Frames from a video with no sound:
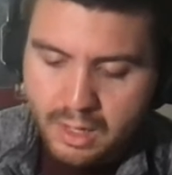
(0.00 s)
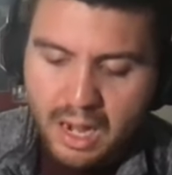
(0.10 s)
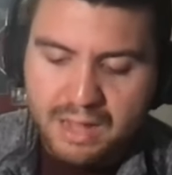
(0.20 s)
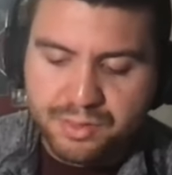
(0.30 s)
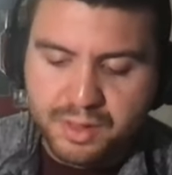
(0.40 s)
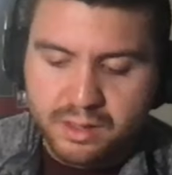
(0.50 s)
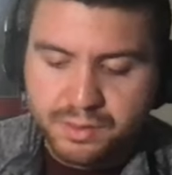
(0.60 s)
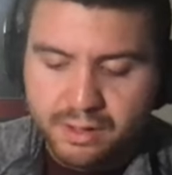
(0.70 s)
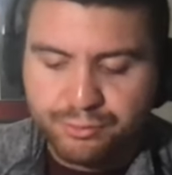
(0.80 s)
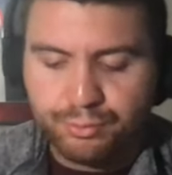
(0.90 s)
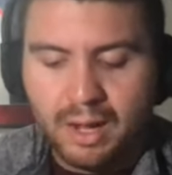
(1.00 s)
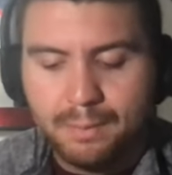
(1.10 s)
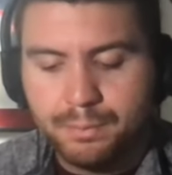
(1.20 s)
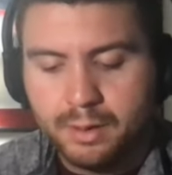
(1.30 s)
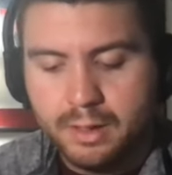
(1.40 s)
I think they
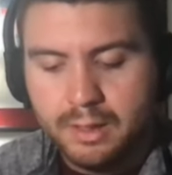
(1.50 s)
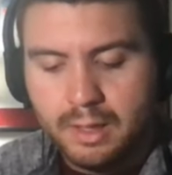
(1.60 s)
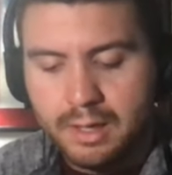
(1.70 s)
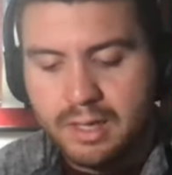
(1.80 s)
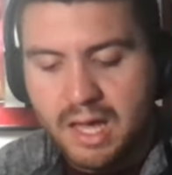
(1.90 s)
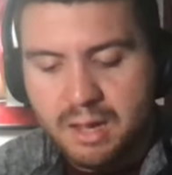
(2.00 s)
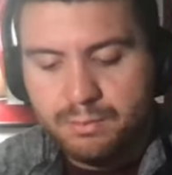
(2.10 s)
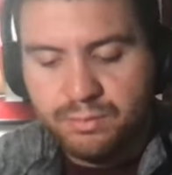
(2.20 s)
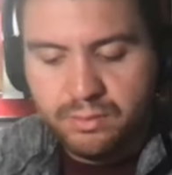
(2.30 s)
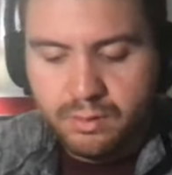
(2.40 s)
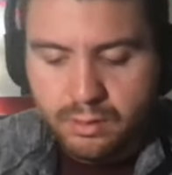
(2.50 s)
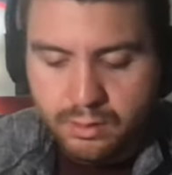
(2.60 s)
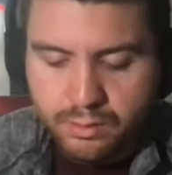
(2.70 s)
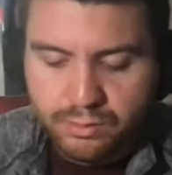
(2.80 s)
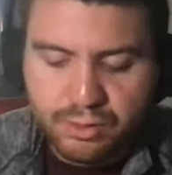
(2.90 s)
drop a game
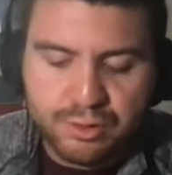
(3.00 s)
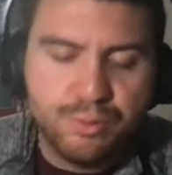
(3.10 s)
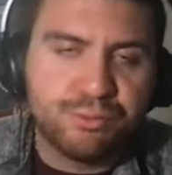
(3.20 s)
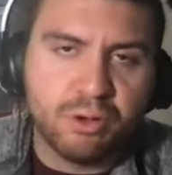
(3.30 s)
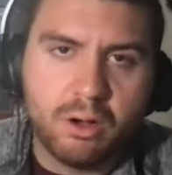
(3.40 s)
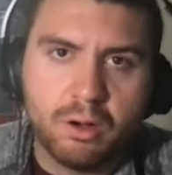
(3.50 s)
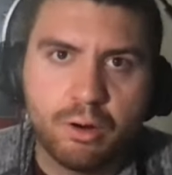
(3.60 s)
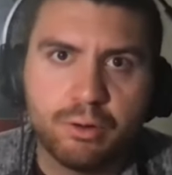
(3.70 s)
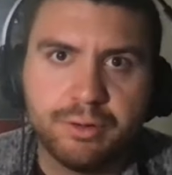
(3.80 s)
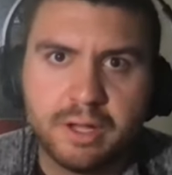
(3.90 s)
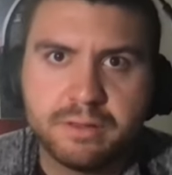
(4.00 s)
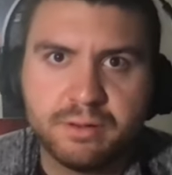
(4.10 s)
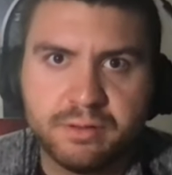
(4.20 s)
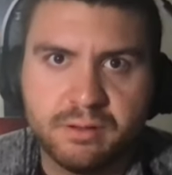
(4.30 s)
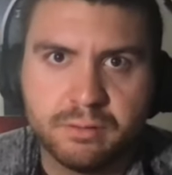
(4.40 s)
to Utah early in the
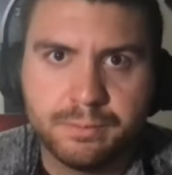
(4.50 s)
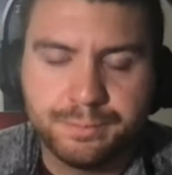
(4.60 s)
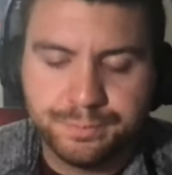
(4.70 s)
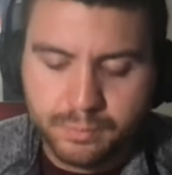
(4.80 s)
season.